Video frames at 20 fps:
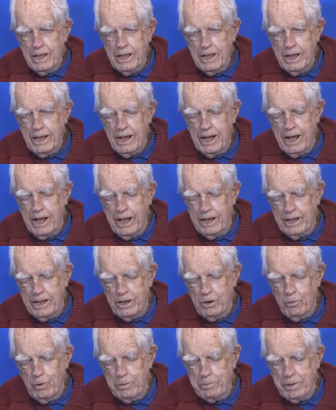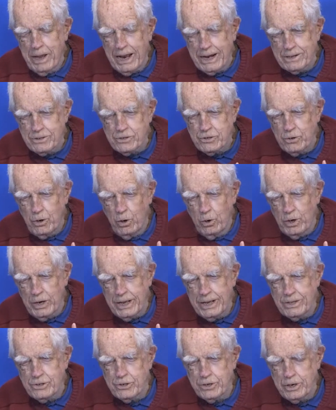uh, and you went back to school to
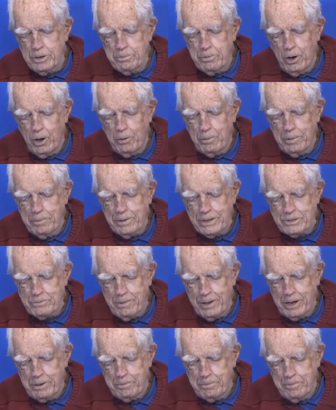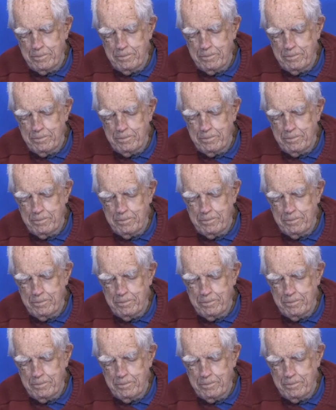get your diploma because many,